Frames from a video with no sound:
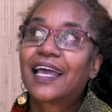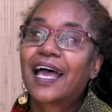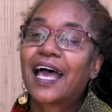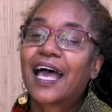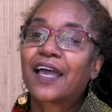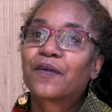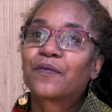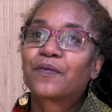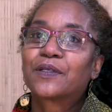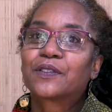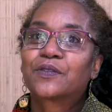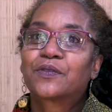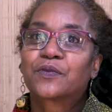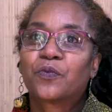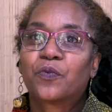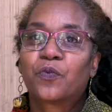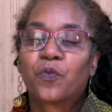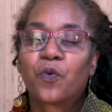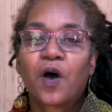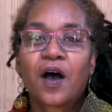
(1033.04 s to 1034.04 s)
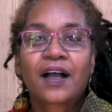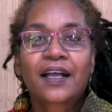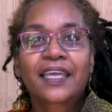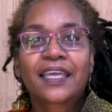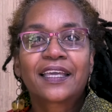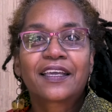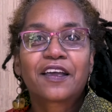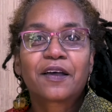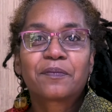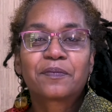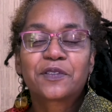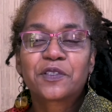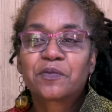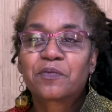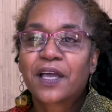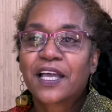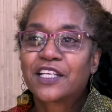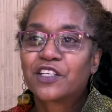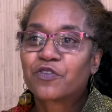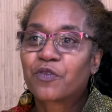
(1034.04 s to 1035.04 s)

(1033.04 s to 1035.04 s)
I was walking up to my